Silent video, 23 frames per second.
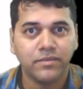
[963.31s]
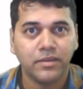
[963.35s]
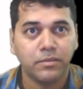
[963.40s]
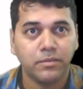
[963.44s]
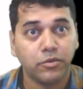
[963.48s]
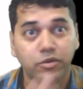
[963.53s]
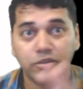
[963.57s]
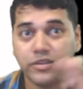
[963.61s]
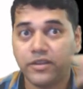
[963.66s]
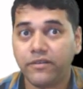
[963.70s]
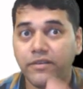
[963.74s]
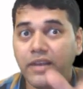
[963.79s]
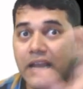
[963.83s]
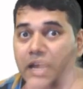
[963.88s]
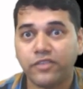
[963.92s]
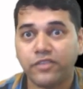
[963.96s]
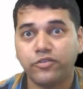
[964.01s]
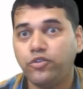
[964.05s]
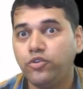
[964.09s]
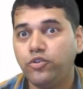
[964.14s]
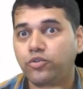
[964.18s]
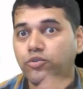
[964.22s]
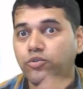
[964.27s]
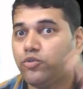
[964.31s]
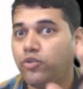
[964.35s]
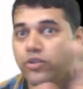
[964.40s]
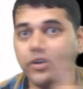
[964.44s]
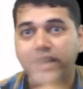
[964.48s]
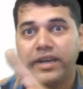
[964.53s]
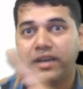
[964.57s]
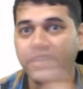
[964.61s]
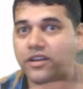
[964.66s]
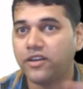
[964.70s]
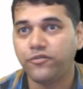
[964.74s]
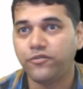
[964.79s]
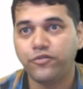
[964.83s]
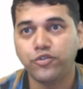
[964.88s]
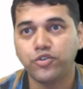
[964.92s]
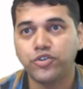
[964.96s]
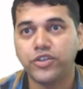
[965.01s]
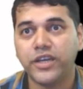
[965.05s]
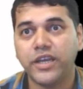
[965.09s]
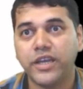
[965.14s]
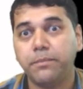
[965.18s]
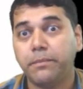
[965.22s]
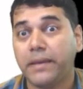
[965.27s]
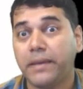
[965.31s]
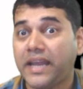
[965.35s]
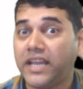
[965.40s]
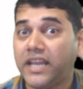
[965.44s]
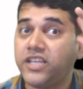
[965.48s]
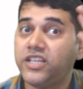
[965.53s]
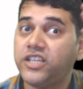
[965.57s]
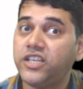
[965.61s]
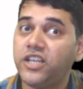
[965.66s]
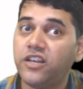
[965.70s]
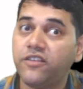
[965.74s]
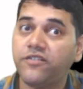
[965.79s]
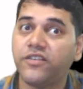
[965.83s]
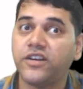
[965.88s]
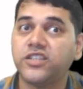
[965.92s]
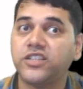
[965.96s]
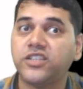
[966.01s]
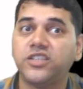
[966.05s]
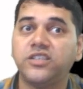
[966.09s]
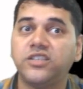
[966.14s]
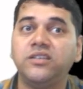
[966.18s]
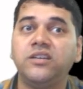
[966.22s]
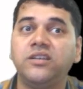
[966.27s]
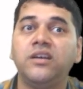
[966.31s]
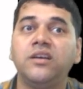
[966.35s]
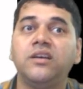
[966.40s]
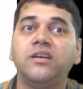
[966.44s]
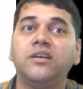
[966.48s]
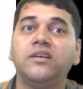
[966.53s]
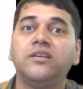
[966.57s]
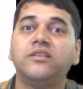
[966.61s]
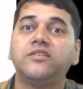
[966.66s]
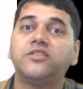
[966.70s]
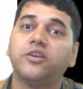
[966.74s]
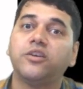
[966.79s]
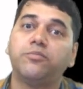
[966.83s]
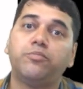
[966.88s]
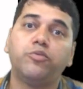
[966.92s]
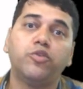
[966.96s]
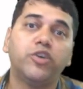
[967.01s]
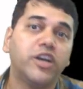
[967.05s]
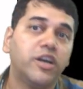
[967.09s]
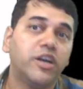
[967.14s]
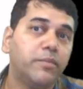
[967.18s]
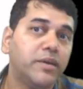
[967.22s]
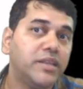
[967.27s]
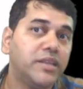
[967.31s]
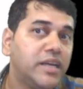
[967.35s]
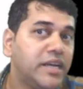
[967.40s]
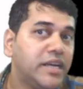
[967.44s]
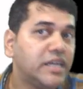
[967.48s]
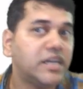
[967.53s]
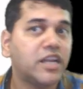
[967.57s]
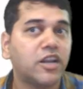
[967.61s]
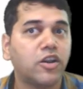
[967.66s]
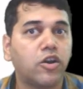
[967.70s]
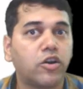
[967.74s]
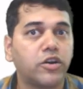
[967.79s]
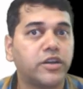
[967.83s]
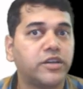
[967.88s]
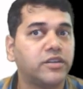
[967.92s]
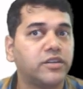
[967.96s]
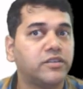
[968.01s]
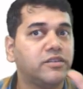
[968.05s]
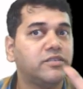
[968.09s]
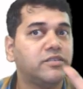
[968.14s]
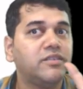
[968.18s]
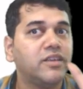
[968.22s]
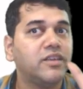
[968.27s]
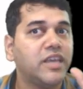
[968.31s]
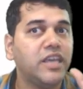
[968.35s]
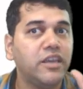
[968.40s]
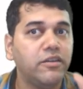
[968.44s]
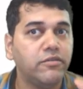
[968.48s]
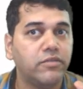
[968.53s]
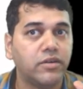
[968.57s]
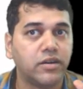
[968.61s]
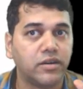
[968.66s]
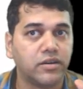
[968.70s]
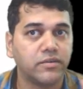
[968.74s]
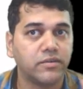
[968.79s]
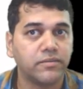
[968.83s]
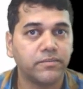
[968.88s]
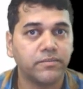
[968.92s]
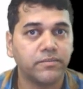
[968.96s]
Because they will ask you, don't get confused again, managerial function supported by the internal auditor. This is the key word.